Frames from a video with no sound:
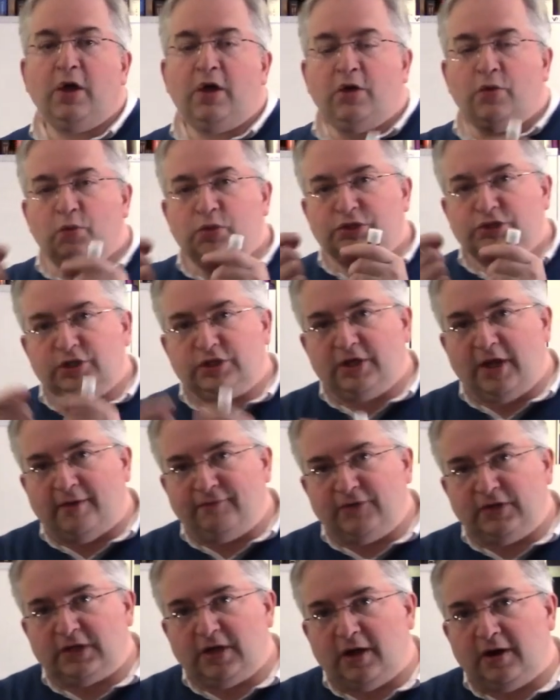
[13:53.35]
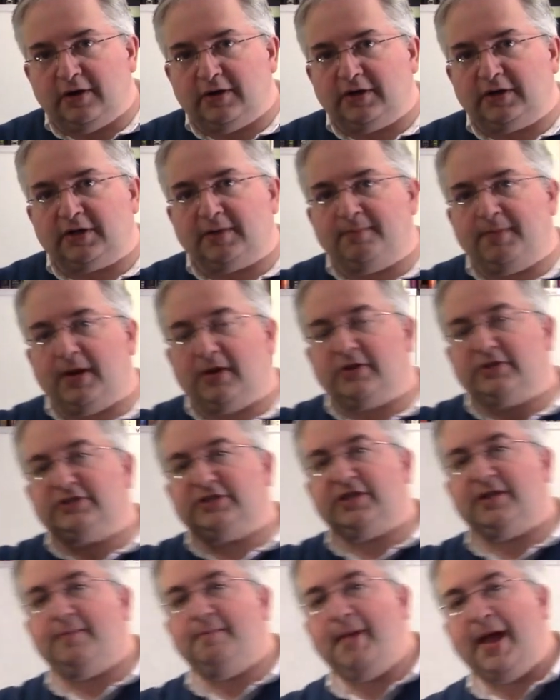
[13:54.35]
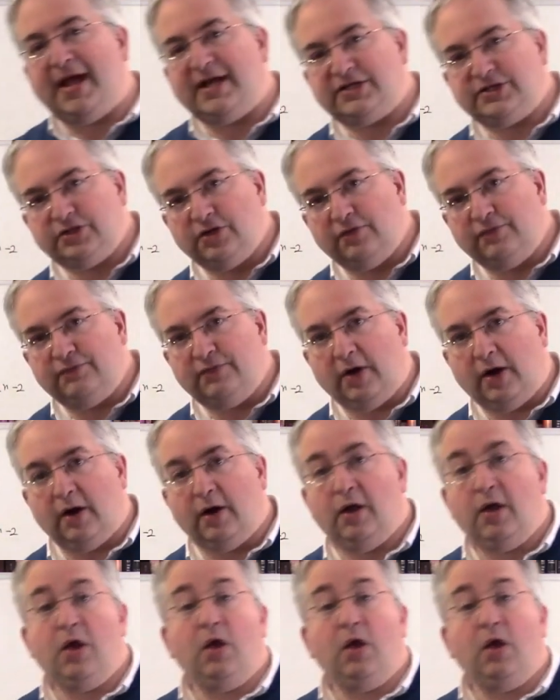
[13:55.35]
we took every card and compared it to the max so far.